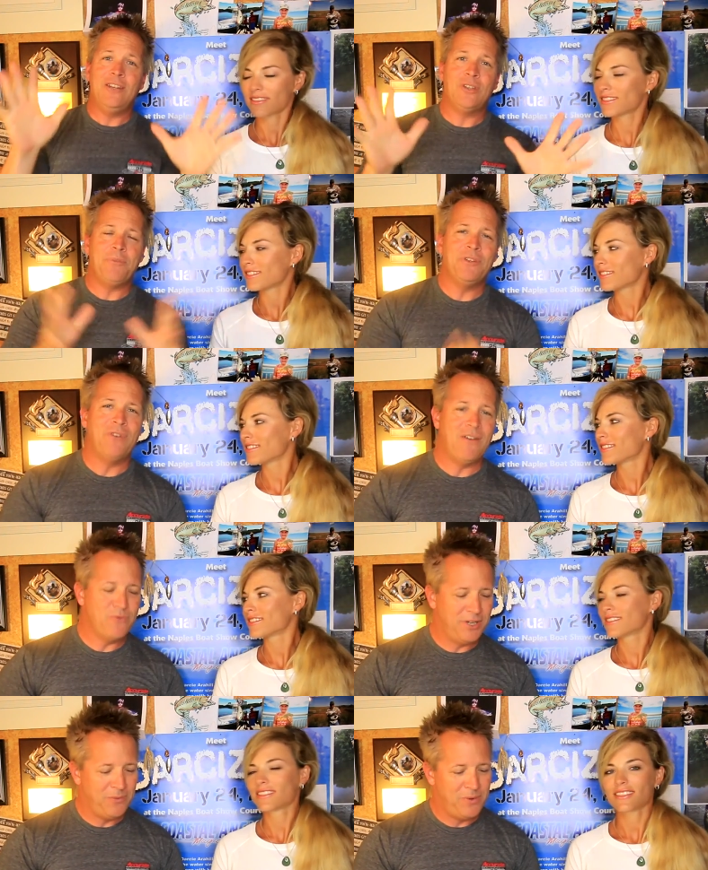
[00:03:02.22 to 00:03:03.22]
Speaker 1: something for
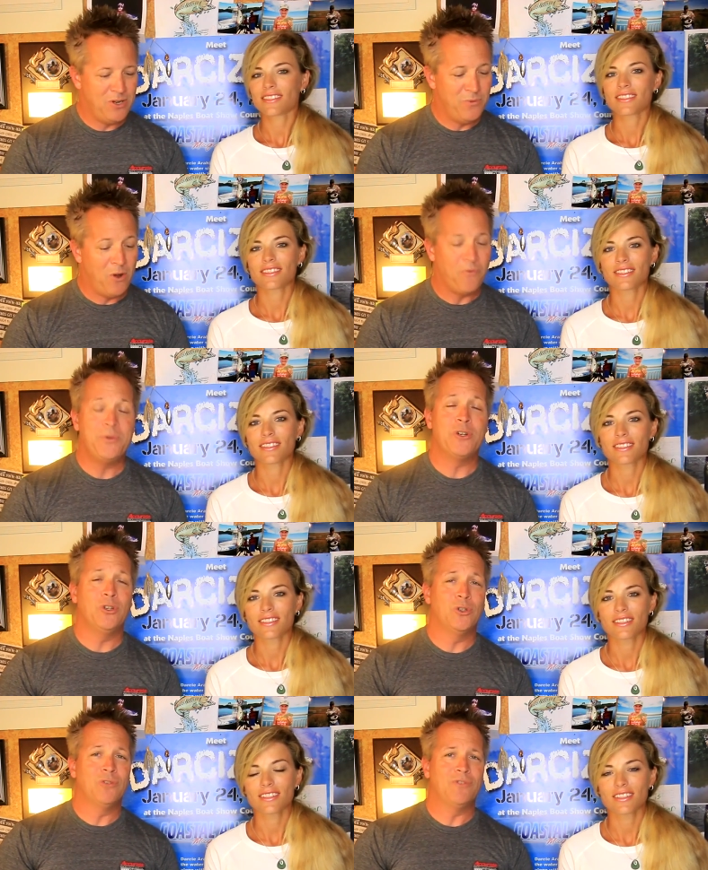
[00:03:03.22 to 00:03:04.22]
everyone. That, you know, we hopefully can
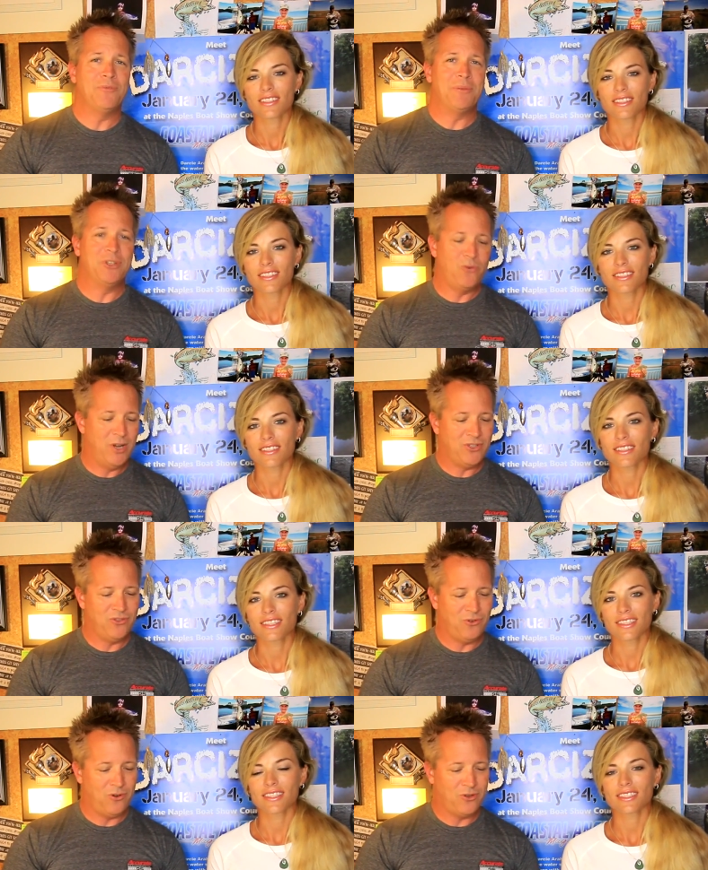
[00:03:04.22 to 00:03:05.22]
all learn from some of the
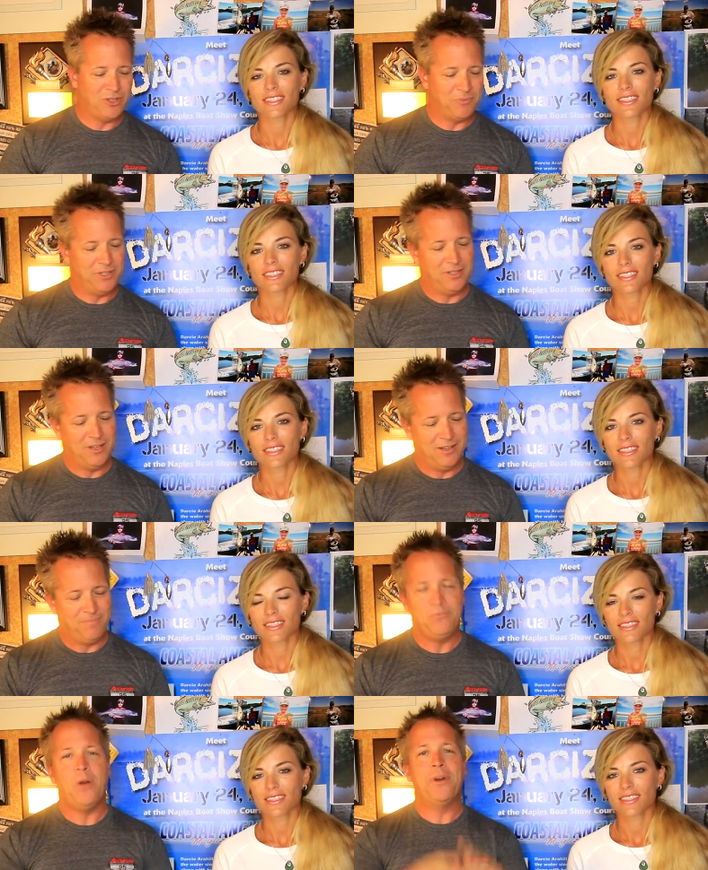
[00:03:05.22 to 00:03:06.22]
questions or, or something. Uh,
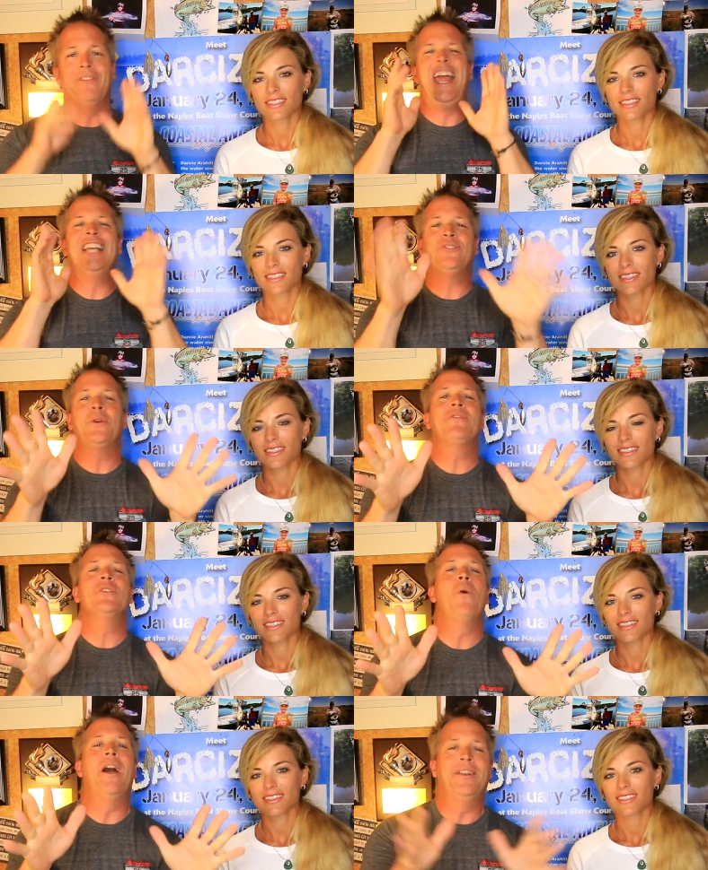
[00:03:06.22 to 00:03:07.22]
no, whatever. Ask whatever
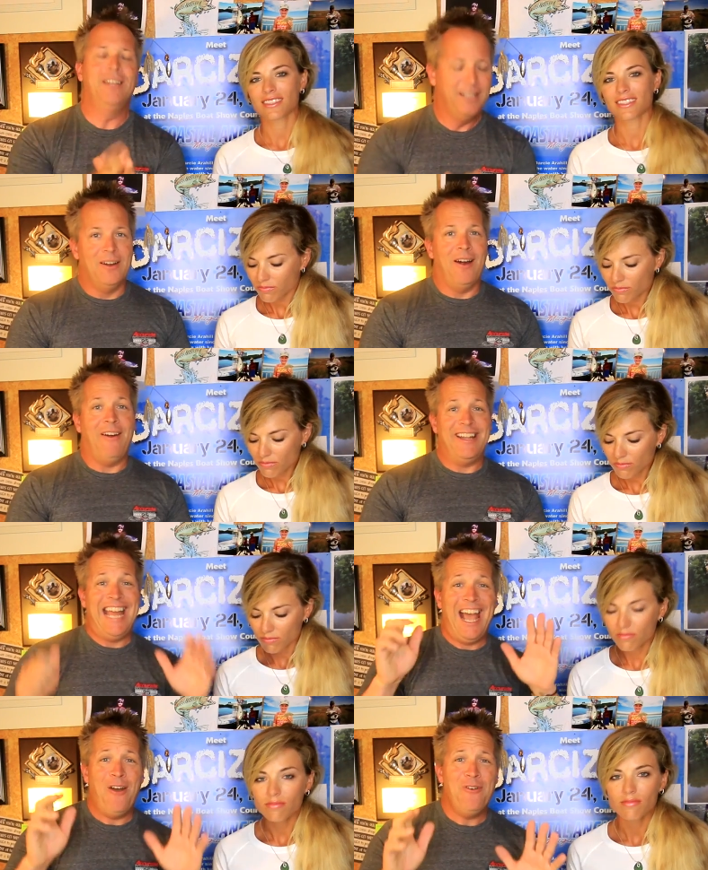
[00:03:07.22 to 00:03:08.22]
you want. All right,
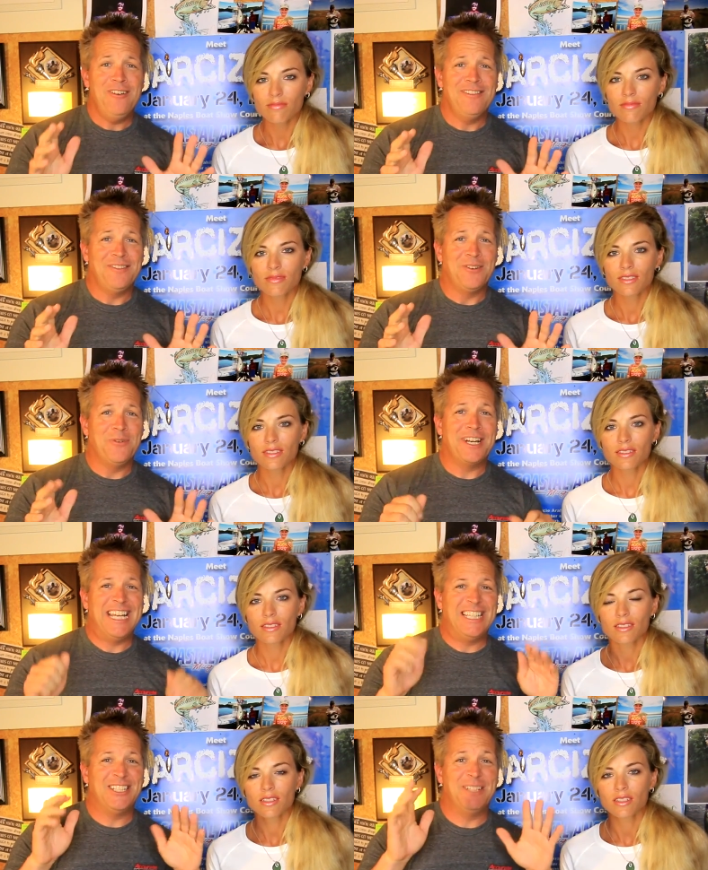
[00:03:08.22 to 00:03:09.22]
now we're gonna
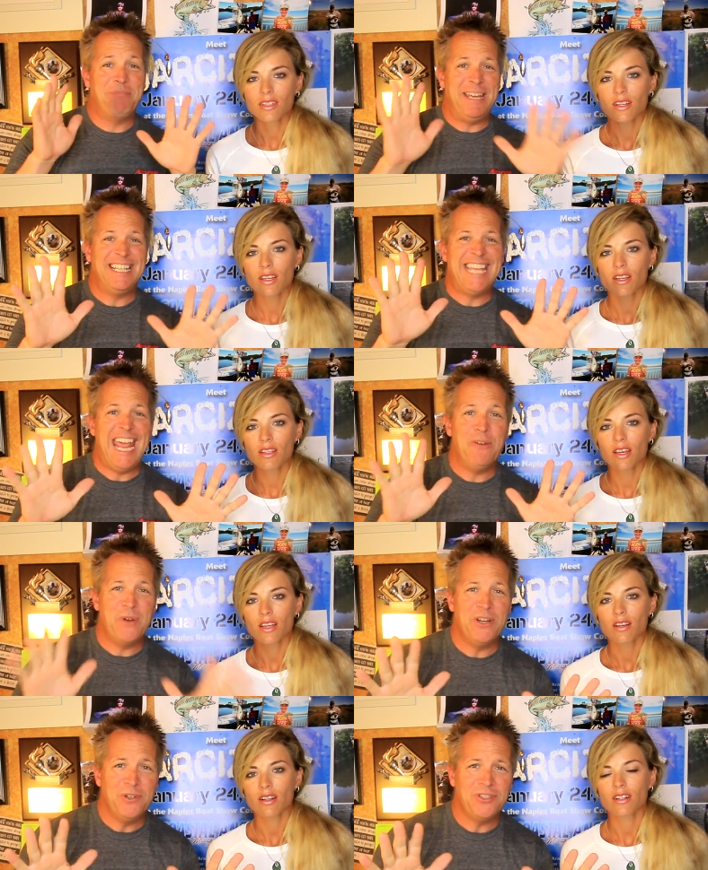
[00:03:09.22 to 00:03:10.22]
get to the Big Ten
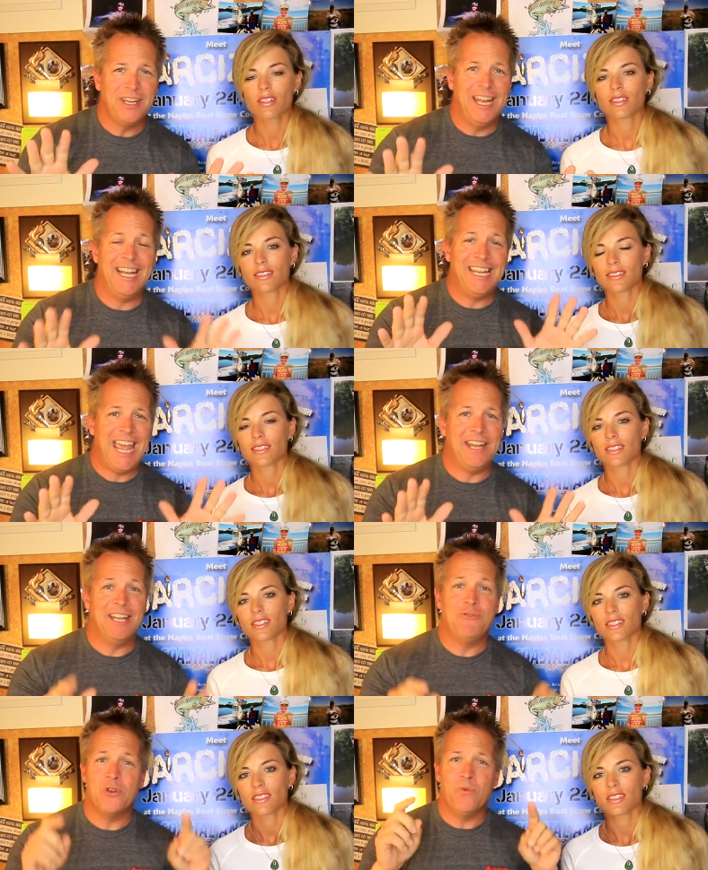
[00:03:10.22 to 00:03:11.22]
winners. And again,
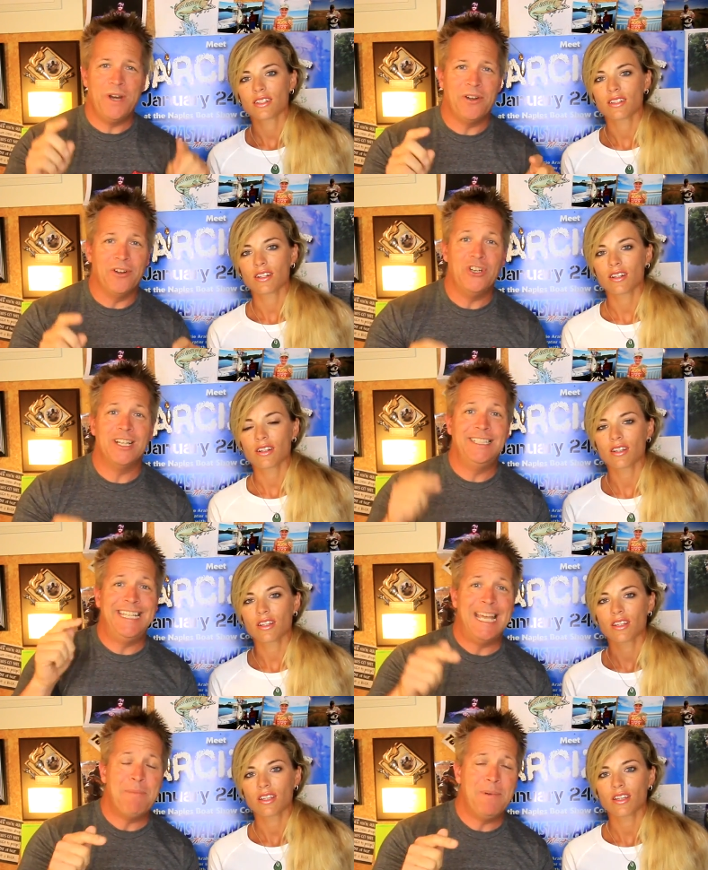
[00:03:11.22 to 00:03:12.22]
if you're a winner, you're gonna
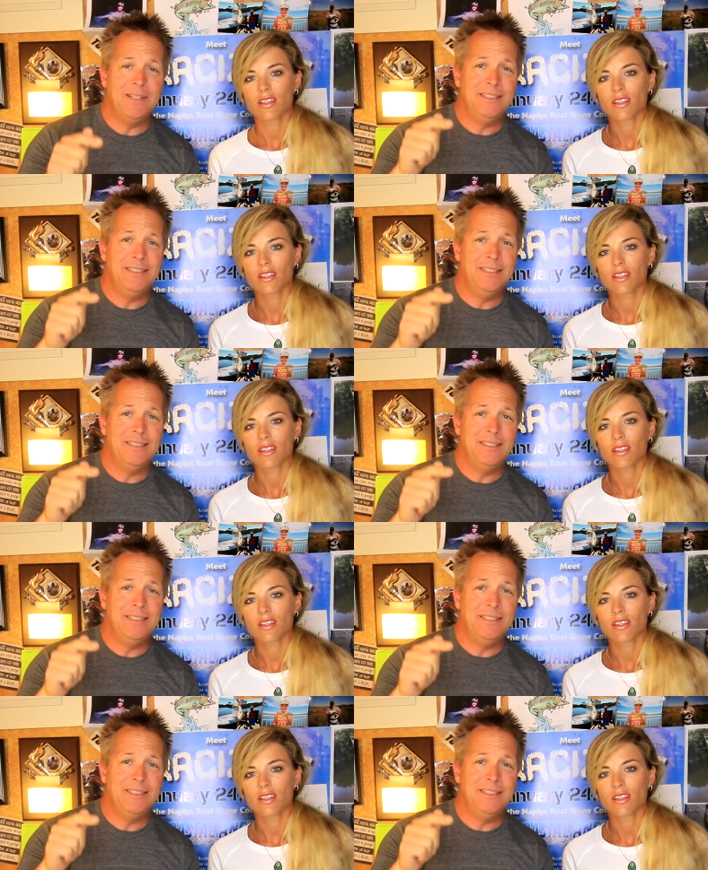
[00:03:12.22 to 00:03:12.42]
DM,